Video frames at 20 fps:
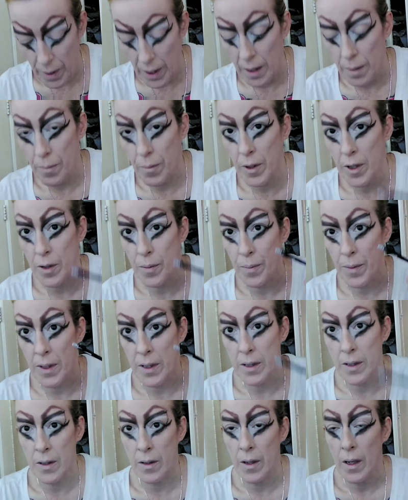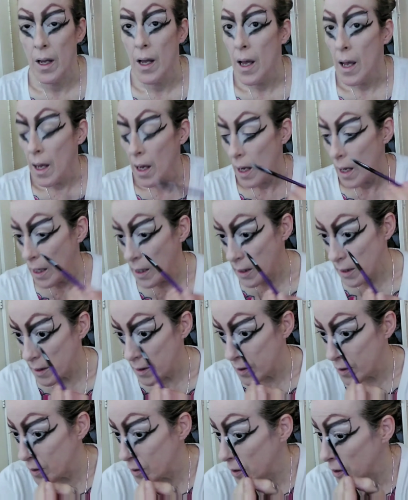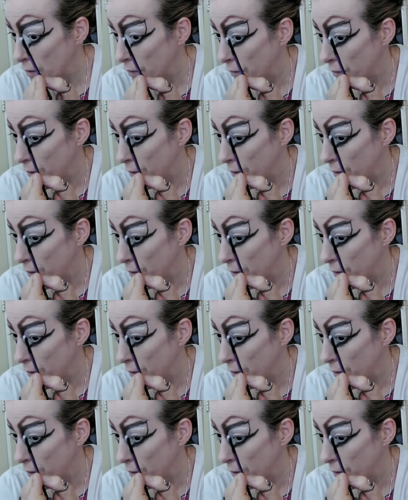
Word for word: paintbrush pencil, and he's using